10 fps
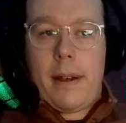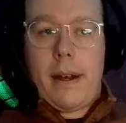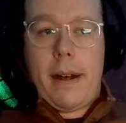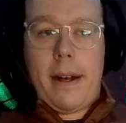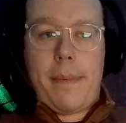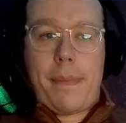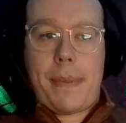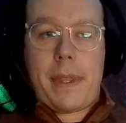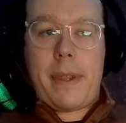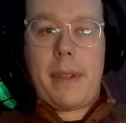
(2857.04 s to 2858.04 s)

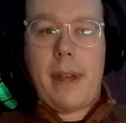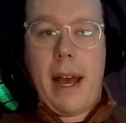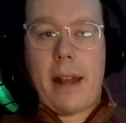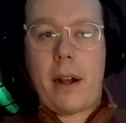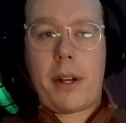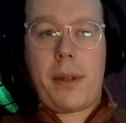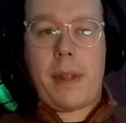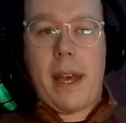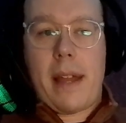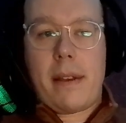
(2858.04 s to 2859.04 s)
Um, I'd argue
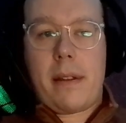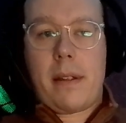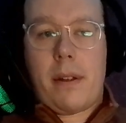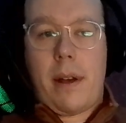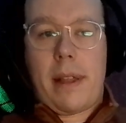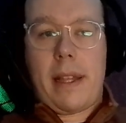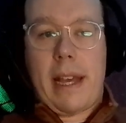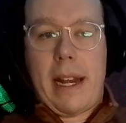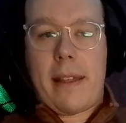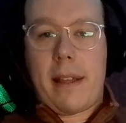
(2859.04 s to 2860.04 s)
that I
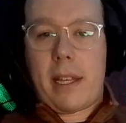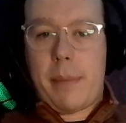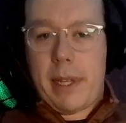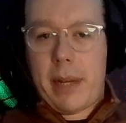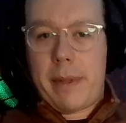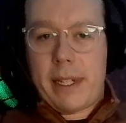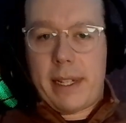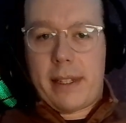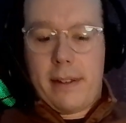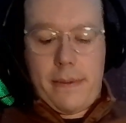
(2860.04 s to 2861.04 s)
think anything can become
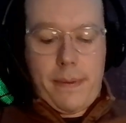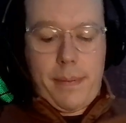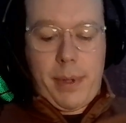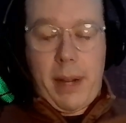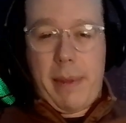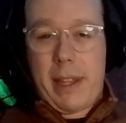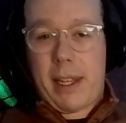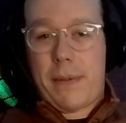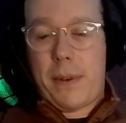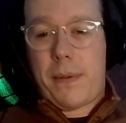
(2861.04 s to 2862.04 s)
addictive, but I mean,
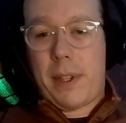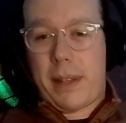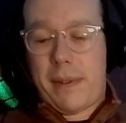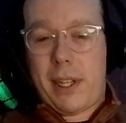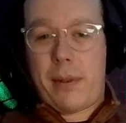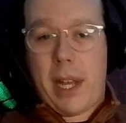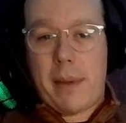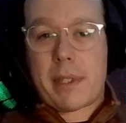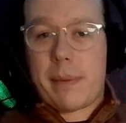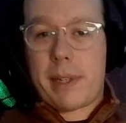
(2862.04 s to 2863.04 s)
like if you feel like video
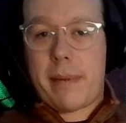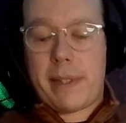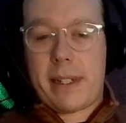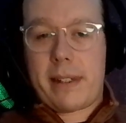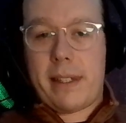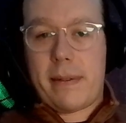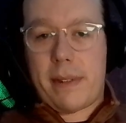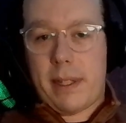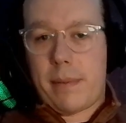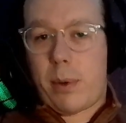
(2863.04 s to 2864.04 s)
games can become
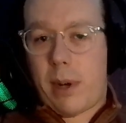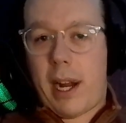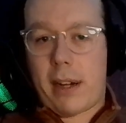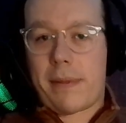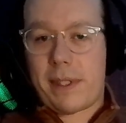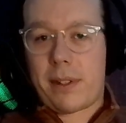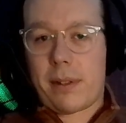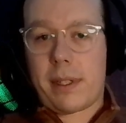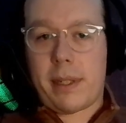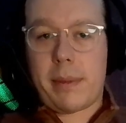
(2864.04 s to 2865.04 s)
addictive, then pornography
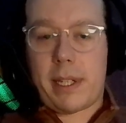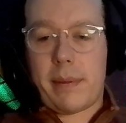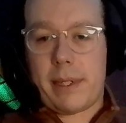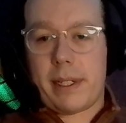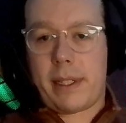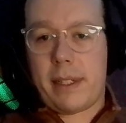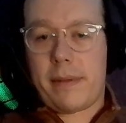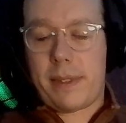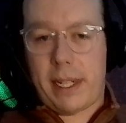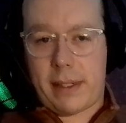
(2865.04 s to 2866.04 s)
certainly can become
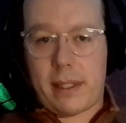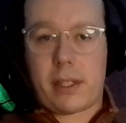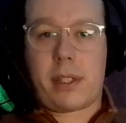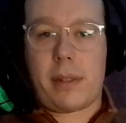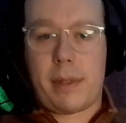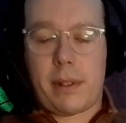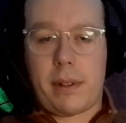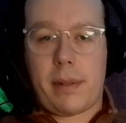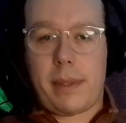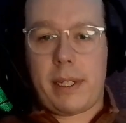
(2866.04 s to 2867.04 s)
addictive. Sex addiction can be
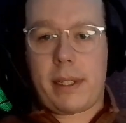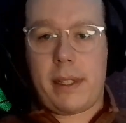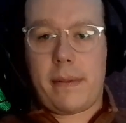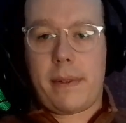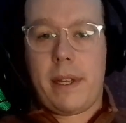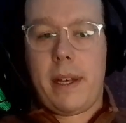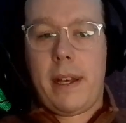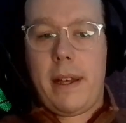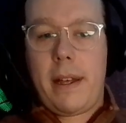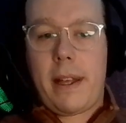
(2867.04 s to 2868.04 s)
certainly addictive.
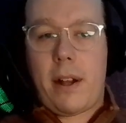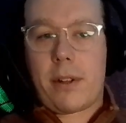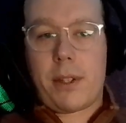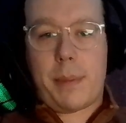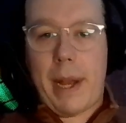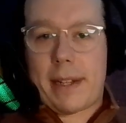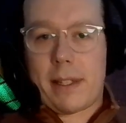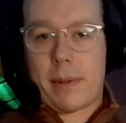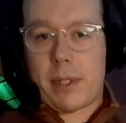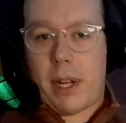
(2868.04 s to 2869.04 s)
It all goes back
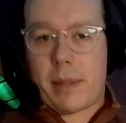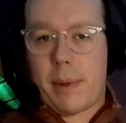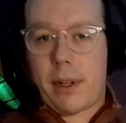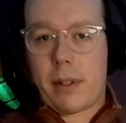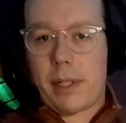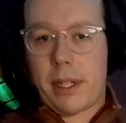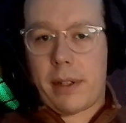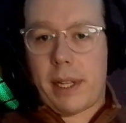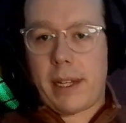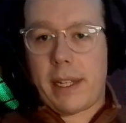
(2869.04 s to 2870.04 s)
to like we talked about
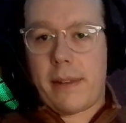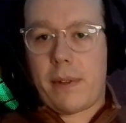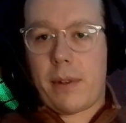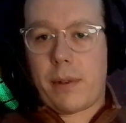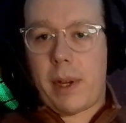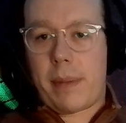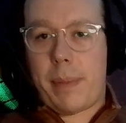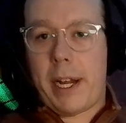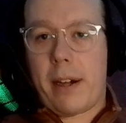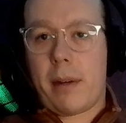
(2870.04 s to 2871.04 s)
earlier, the idea of do I
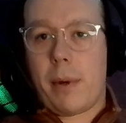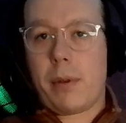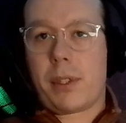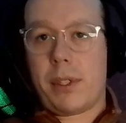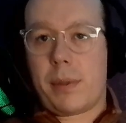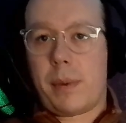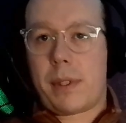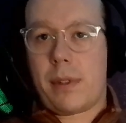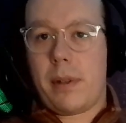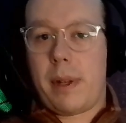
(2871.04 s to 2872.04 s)
compare emotions
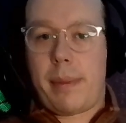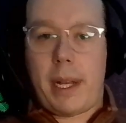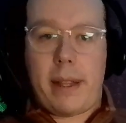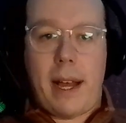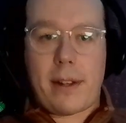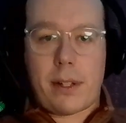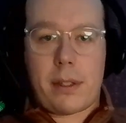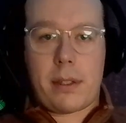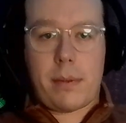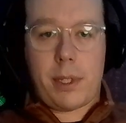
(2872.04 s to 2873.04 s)
with sort of my
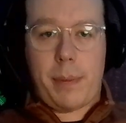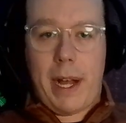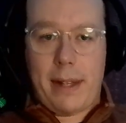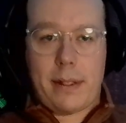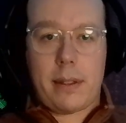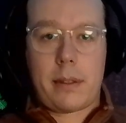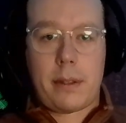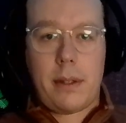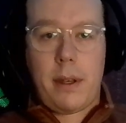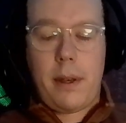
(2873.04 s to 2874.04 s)
biological
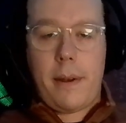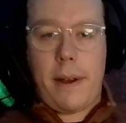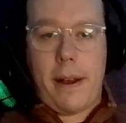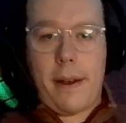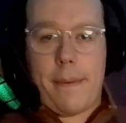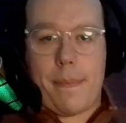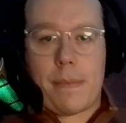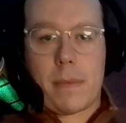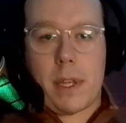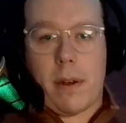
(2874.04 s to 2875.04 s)
responses?
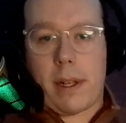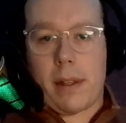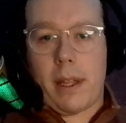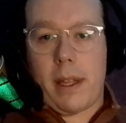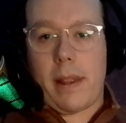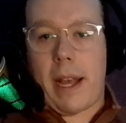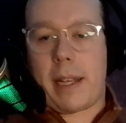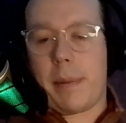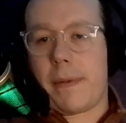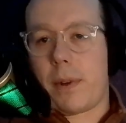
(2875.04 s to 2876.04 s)
And
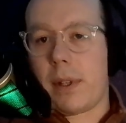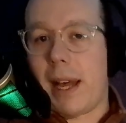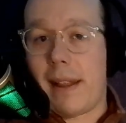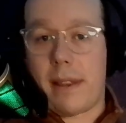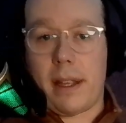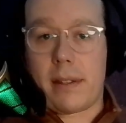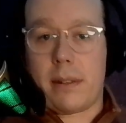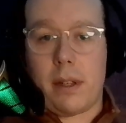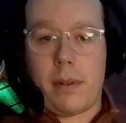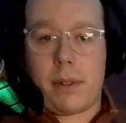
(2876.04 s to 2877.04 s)
that could be for a lot of
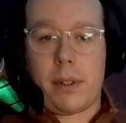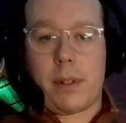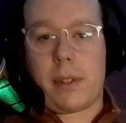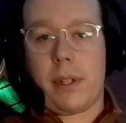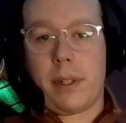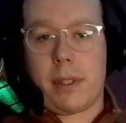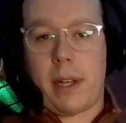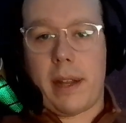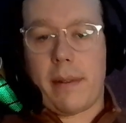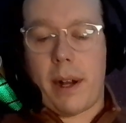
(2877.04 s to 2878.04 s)
things, and so there is a
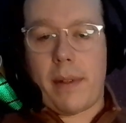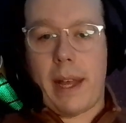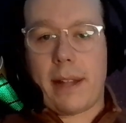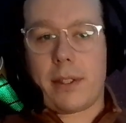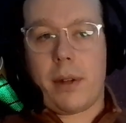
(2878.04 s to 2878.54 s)
lot of around that.